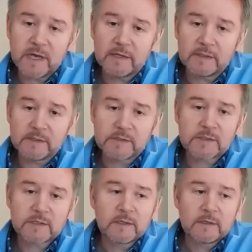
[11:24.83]
And
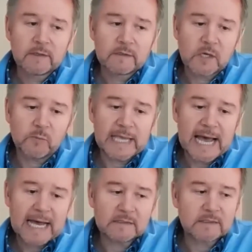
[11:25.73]
so we
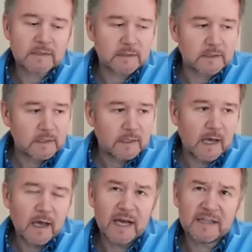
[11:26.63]
had,
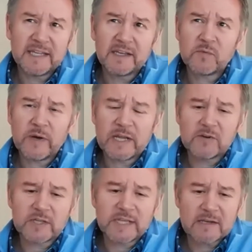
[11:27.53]
I think,
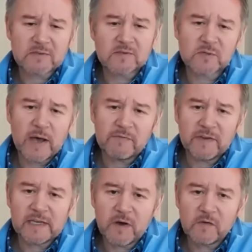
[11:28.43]
300,000 square
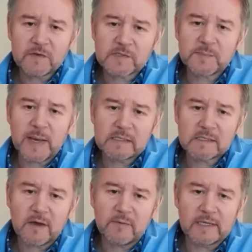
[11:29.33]
feet of office space
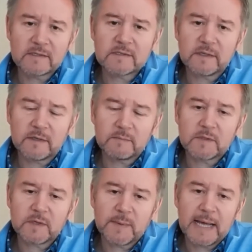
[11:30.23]
going into
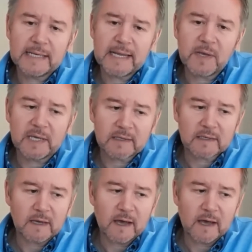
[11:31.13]
the pandemic.